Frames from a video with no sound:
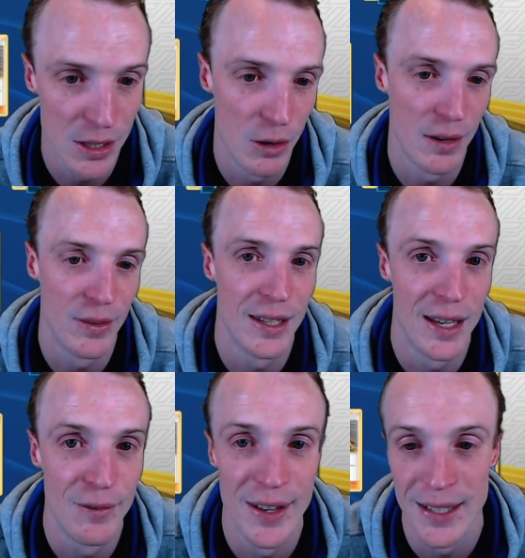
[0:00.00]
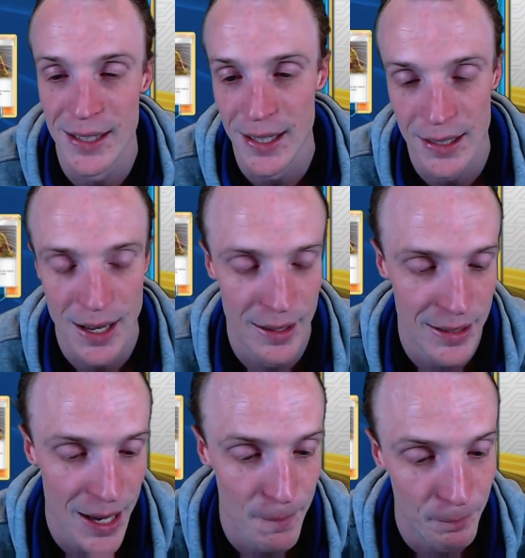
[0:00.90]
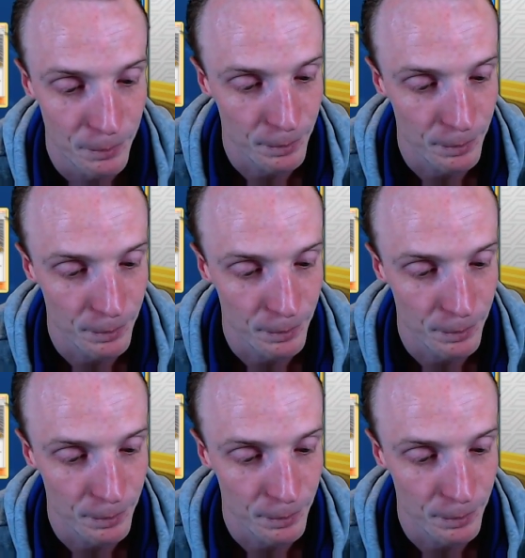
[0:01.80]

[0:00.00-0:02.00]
so I'll give the defense a 6 out of 10.